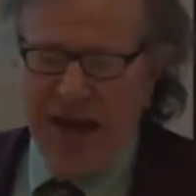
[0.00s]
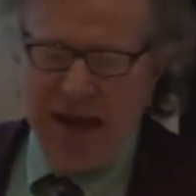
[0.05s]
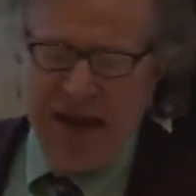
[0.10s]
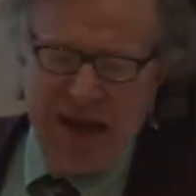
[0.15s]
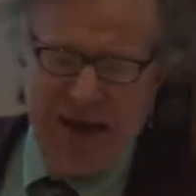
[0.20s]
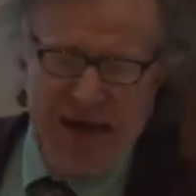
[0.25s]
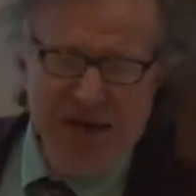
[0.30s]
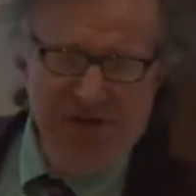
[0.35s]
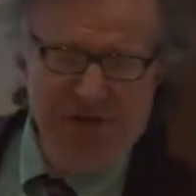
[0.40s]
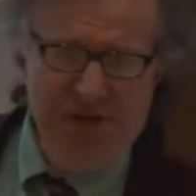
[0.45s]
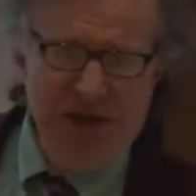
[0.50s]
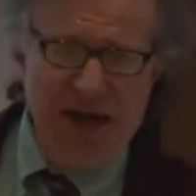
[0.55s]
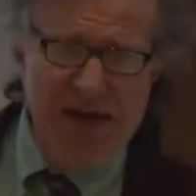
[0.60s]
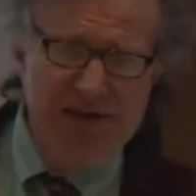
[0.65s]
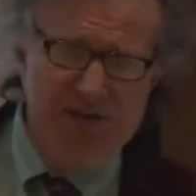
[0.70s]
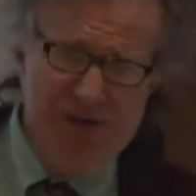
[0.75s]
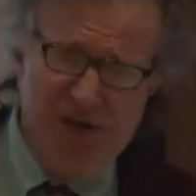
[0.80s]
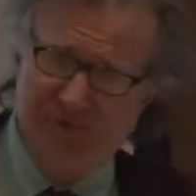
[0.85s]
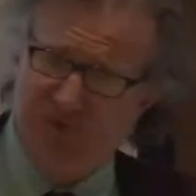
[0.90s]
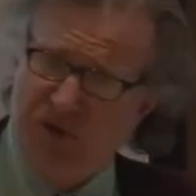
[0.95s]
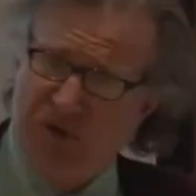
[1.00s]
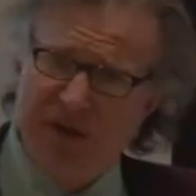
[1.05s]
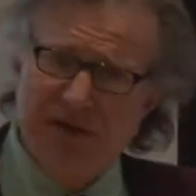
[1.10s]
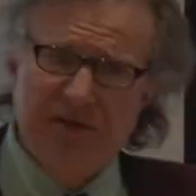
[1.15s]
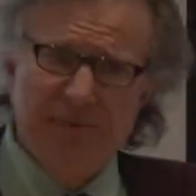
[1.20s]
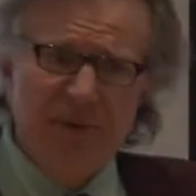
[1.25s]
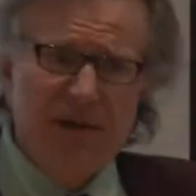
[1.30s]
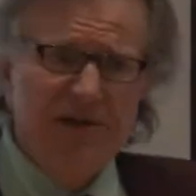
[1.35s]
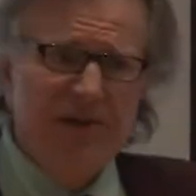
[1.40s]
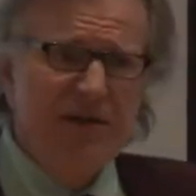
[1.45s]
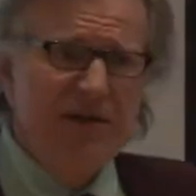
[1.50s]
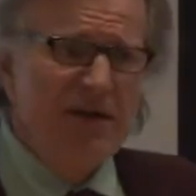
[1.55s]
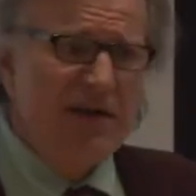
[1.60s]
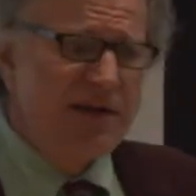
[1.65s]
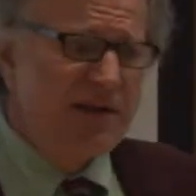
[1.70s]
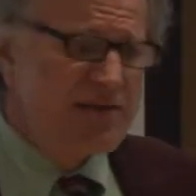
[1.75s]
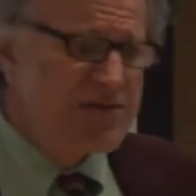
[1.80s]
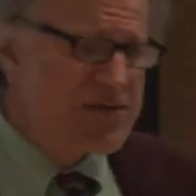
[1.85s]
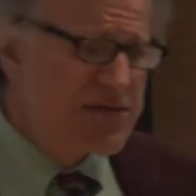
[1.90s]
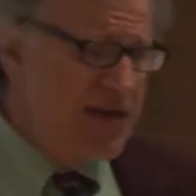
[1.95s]
And it's not, I've talked about the
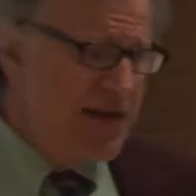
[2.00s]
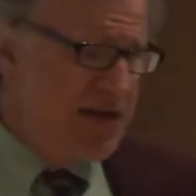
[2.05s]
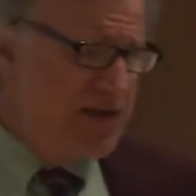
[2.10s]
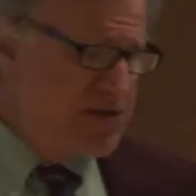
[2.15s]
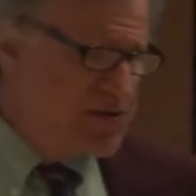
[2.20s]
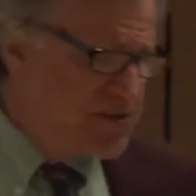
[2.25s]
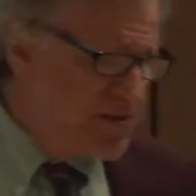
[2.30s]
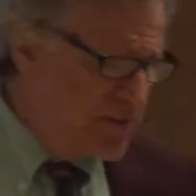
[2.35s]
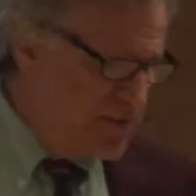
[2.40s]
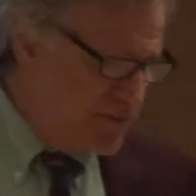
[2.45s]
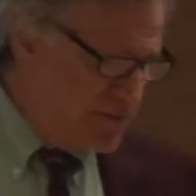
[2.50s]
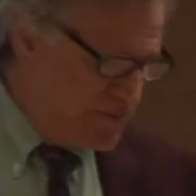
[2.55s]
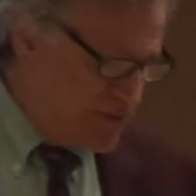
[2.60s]
United States,